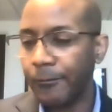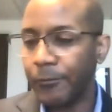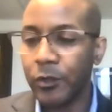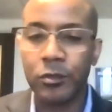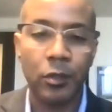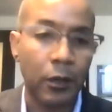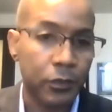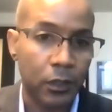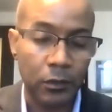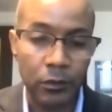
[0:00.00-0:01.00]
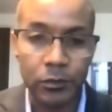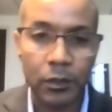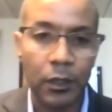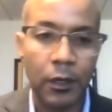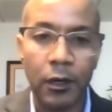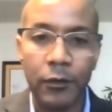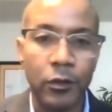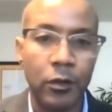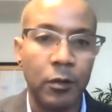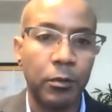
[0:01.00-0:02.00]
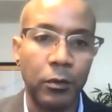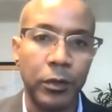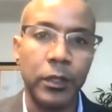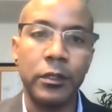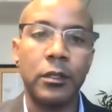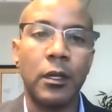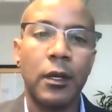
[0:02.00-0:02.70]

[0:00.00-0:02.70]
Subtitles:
your soft skills of your employees.